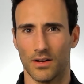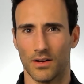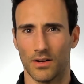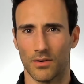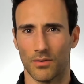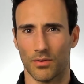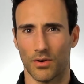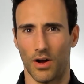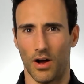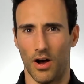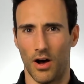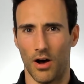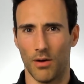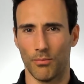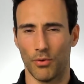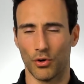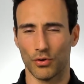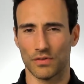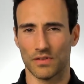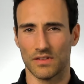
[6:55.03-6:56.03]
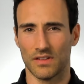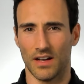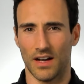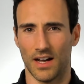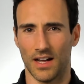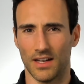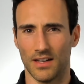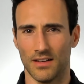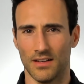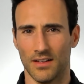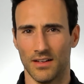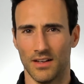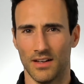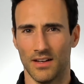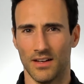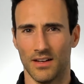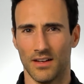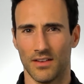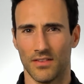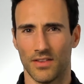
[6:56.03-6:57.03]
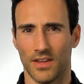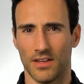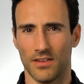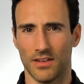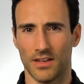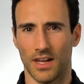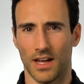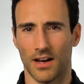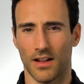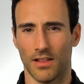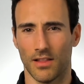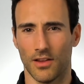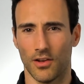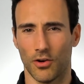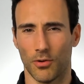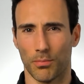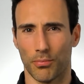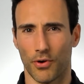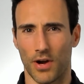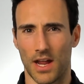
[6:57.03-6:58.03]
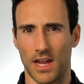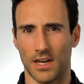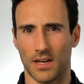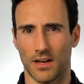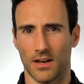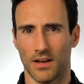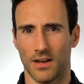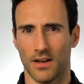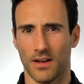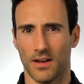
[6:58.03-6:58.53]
We're almost done. Then you get a little break.